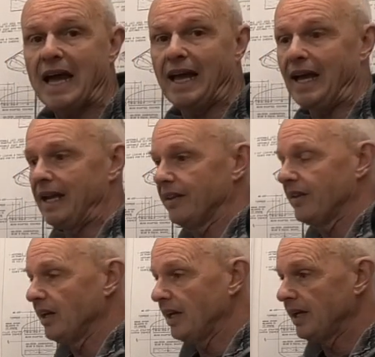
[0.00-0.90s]
and
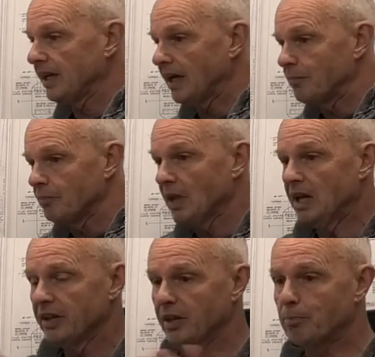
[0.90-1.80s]
the um,
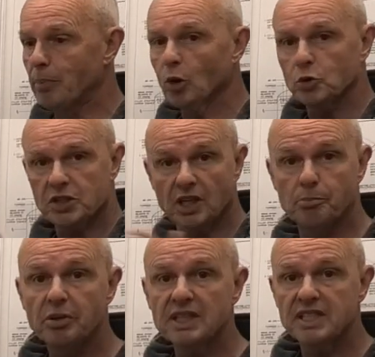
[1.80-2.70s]
the balsa
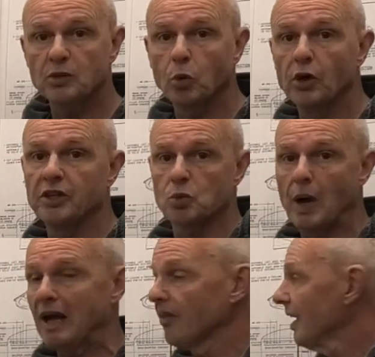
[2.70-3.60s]
printed wood as well